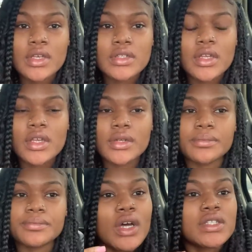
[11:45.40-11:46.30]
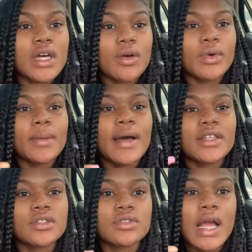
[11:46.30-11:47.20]
so yeah also one of my
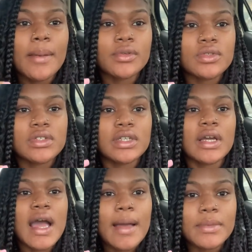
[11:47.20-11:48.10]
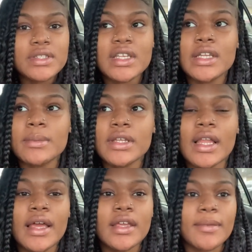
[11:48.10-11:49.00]
subscribers was in the comments telling me
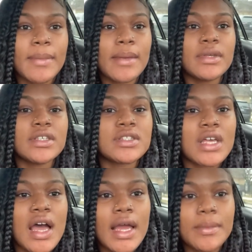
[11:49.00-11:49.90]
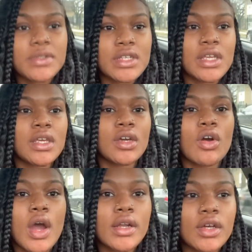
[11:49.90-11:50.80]
like maybe it's time to get a
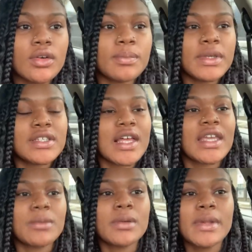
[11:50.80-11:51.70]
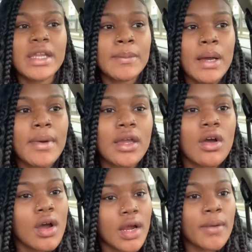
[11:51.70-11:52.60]
car note because i keep complaining about my
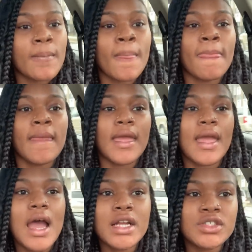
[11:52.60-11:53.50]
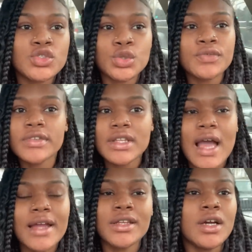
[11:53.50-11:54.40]
car and honestly truthfully
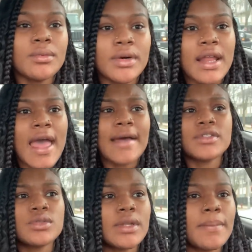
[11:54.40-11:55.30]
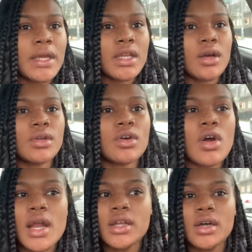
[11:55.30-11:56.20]
i don't want to have to depend on a
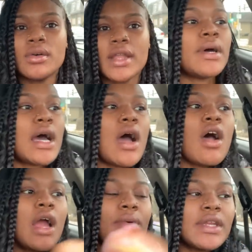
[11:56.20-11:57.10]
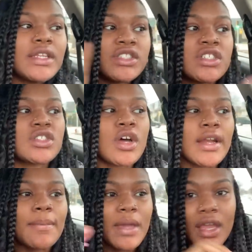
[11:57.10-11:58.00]
car note like i already just
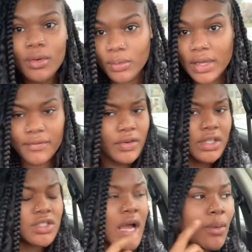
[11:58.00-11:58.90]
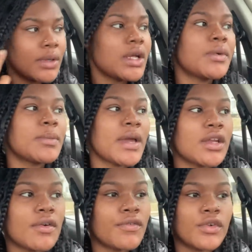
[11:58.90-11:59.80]
started paying rent fully so i really don't want to pay
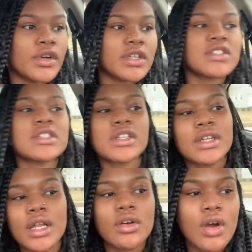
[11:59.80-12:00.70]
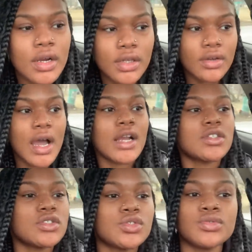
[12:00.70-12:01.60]
no four to six hundred dollar car note
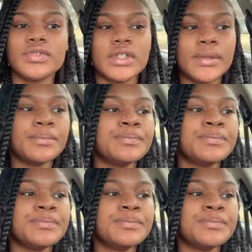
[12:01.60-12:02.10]
honestly truthfully